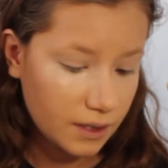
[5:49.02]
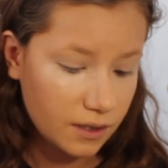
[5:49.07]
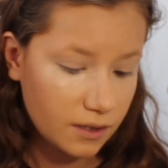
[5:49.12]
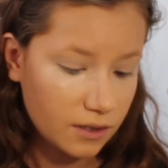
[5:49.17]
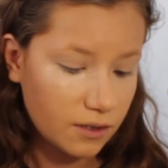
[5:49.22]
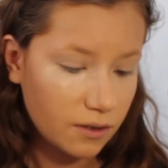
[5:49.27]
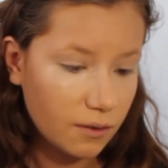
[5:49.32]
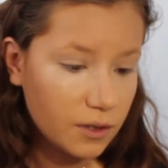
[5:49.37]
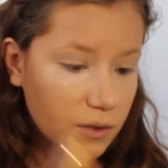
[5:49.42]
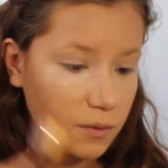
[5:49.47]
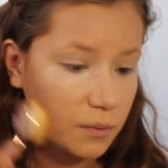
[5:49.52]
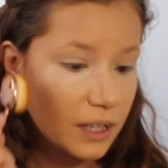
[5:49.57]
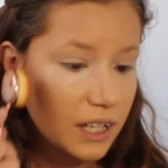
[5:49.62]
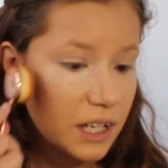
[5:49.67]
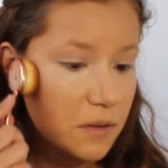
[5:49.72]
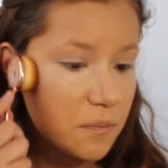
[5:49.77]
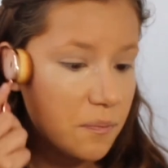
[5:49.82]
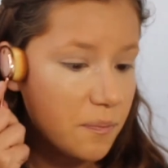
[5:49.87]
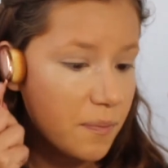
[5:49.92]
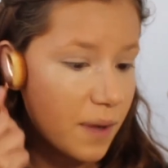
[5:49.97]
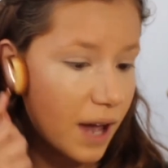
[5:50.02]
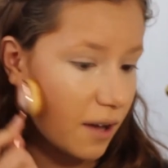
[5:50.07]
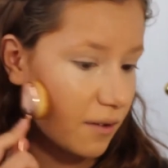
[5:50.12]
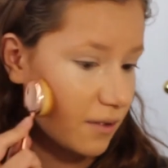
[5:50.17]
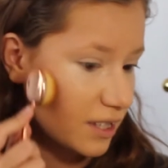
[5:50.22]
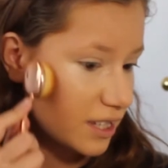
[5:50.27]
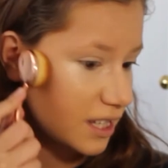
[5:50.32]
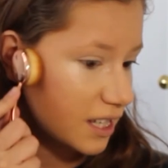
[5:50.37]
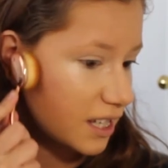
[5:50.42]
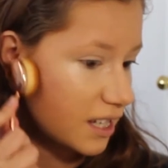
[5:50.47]
So it's really
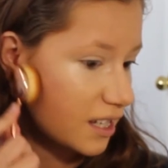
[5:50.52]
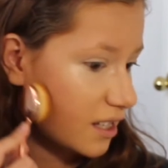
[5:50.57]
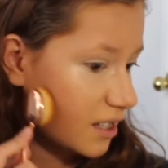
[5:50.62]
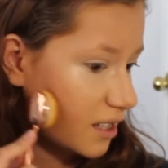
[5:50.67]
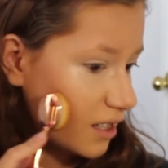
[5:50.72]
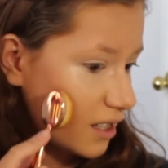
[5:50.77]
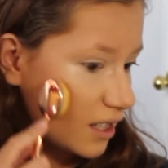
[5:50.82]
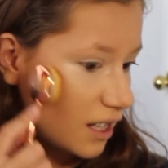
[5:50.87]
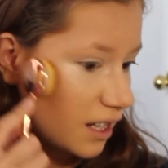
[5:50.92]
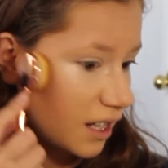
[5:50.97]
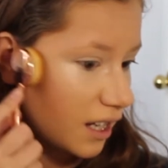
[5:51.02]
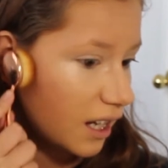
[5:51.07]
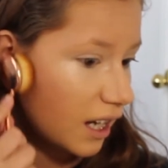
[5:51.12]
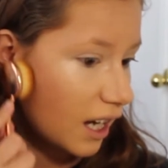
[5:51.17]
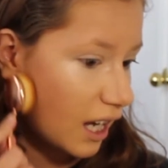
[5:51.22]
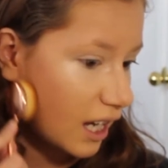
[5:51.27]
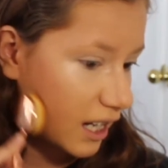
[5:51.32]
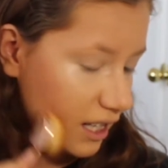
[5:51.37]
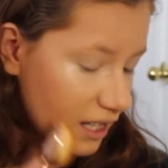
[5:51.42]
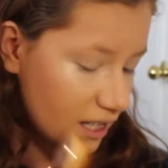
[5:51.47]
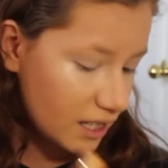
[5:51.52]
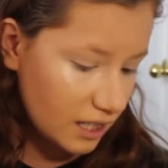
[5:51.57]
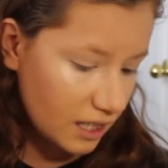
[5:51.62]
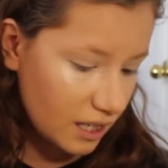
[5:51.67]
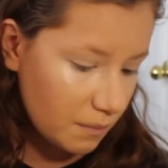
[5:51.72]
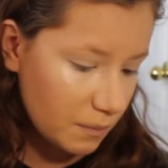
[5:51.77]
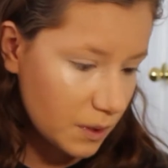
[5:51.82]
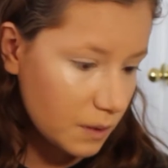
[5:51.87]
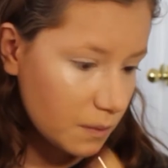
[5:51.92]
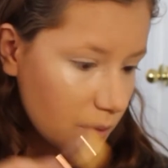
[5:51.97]
bouncy, and it
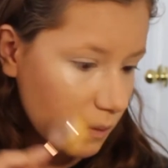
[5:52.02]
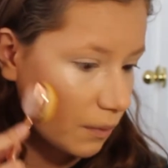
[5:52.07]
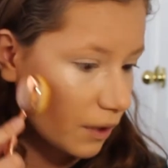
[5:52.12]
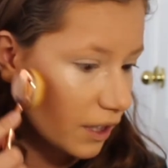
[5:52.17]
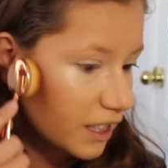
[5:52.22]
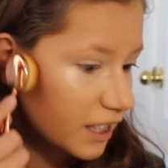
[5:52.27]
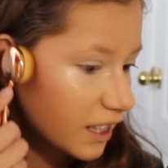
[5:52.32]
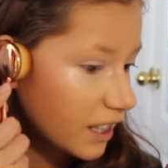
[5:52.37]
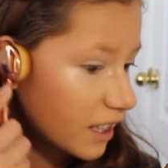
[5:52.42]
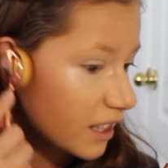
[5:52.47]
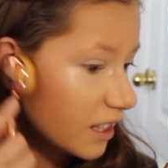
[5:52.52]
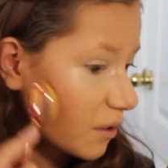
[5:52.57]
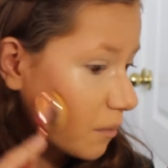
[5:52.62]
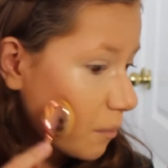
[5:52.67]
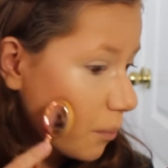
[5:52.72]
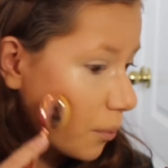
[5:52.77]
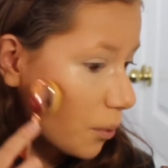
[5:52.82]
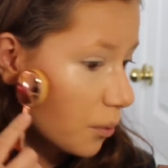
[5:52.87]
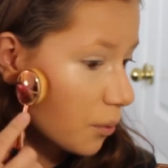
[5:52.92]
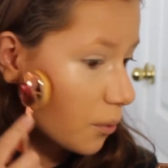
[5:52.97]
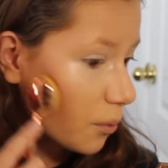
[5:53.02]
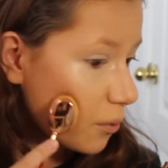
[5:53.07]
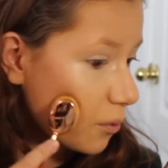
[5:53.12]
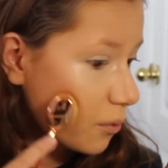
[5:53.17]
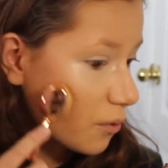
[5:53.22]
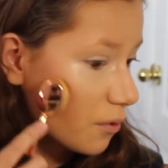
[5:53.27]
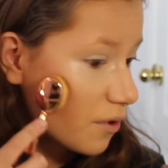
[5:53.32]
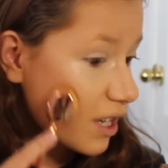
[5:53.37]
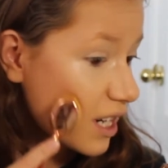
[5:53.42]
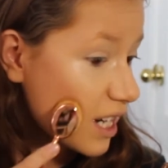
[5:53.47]
seems to be blending it in
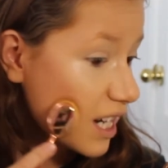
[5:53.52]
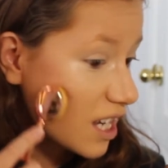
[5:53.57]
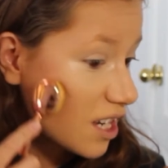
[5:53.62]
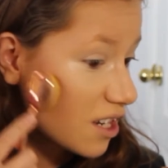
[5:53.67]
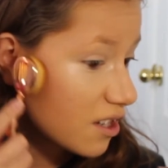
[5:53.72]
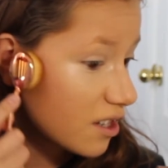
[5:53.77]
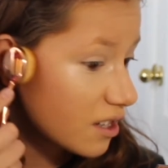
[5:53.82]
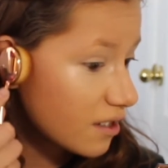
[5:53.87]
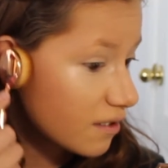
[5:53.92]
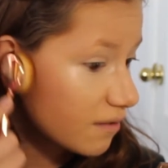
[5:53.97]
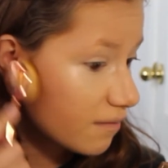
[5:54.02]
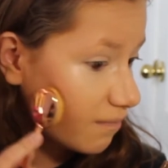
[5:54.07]
pretty good.